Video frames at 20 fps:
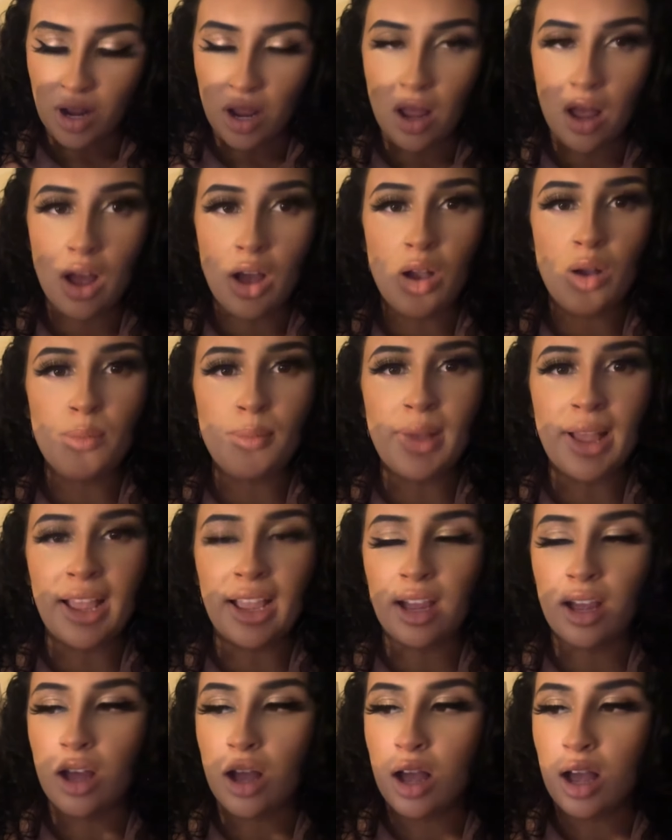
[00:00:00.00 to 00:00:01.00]
Oh
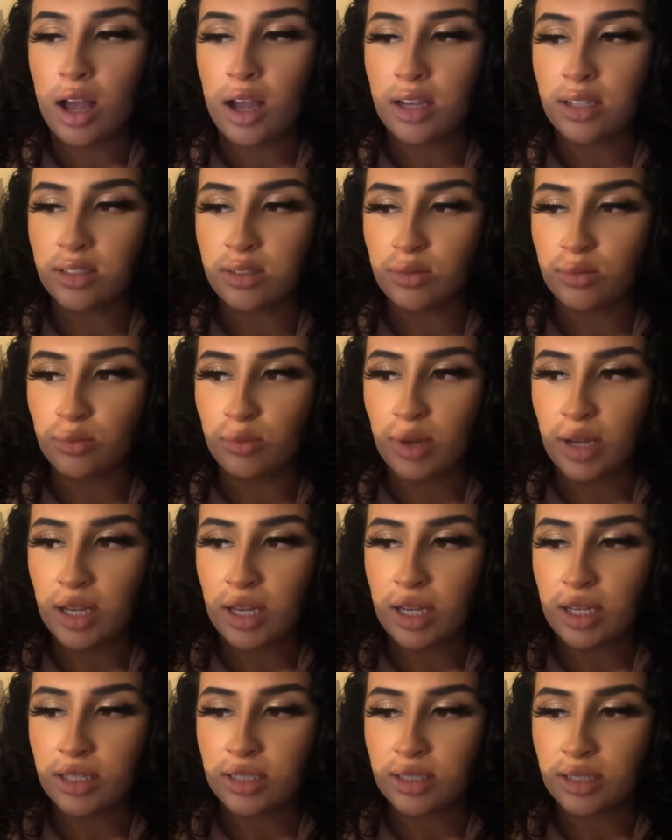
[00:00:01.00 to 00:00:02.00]
my gosh!
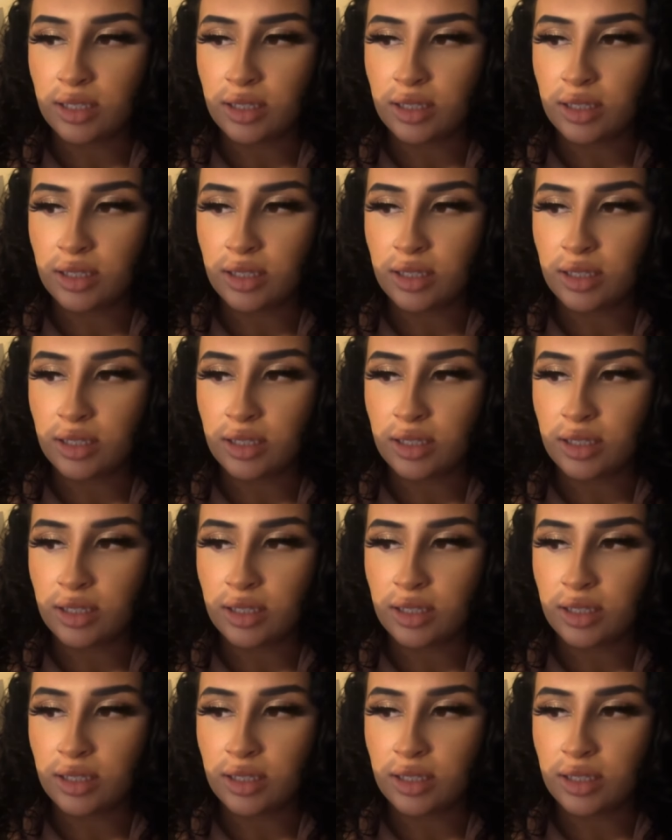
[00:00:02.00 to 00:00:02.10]
What is